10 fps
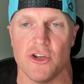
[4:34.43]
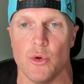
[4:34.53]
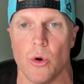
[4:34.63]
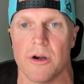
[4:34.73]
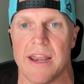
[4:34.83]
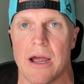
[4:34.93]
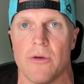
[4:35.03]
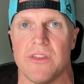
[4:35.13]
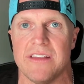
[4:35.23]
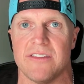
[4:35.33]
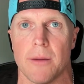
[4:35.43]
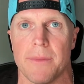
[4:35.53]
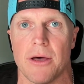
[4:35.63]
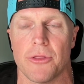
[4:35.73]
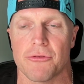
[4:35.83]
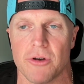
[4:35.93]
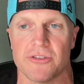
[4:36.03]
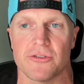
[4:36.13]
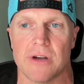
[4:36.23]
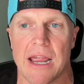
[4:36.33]
you are now the dumbbell
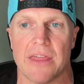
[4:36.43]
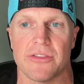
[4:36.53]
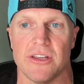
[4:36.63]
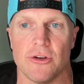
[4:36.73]
thruster athlete.